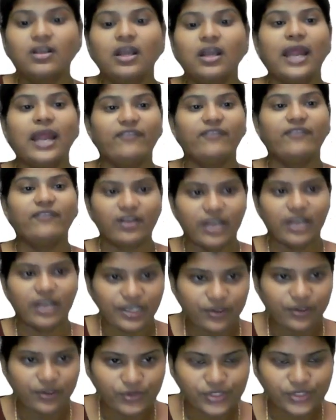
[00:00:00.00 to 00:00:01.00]
and the
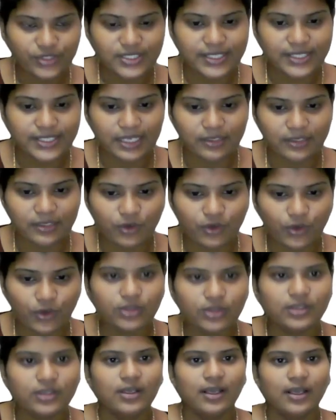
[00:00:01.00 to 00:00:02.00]
reduced cell
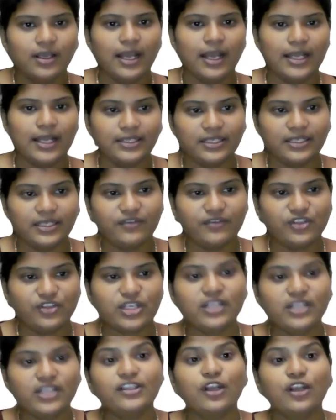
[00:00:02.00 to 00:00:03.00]
growth and the
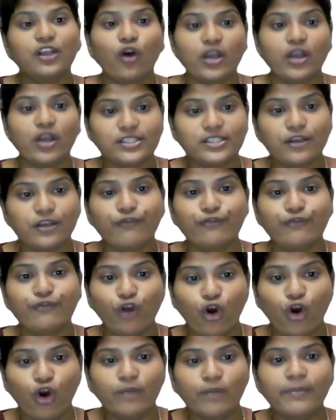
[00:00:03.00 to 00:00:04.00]
division, the loss of
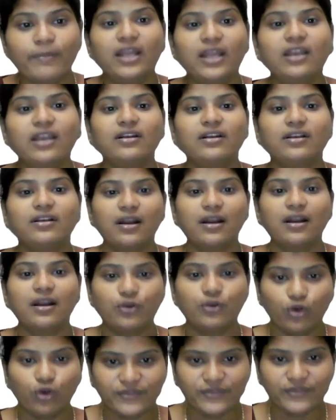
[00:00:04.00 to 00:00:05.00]
normal
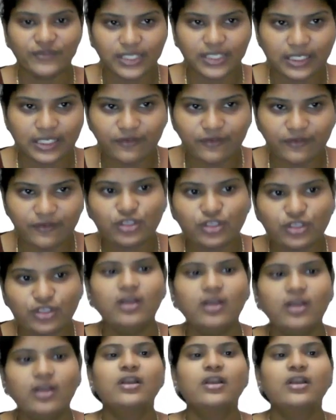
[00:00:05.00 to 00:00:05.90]
control of cell division,